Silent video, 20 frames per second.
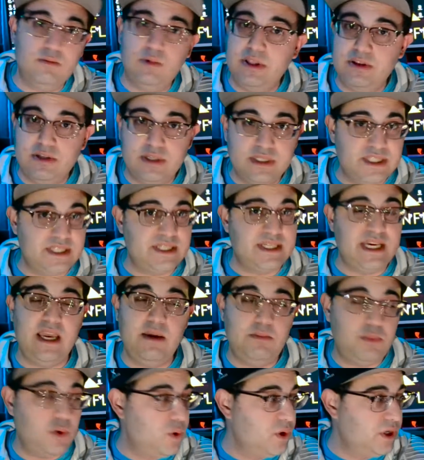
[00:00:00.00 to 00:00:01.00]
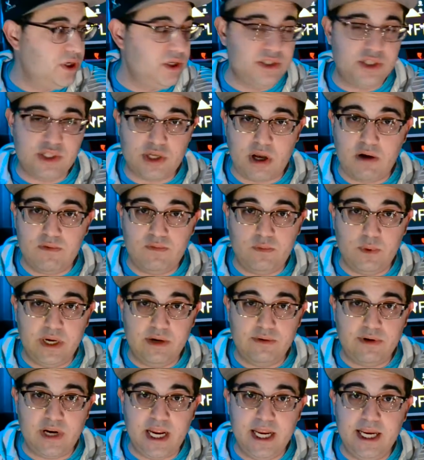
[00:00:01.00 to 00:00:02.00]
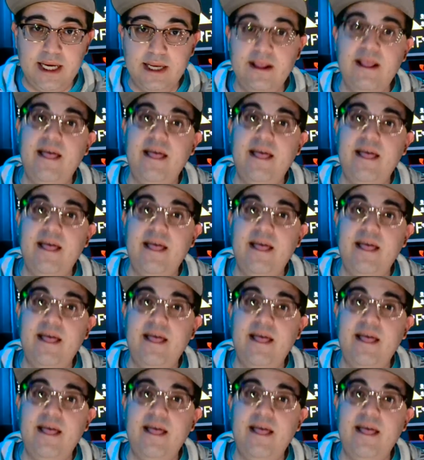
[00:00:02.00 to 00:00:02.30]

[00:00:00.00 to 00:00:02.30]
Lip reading: whether it's tape or your software, right?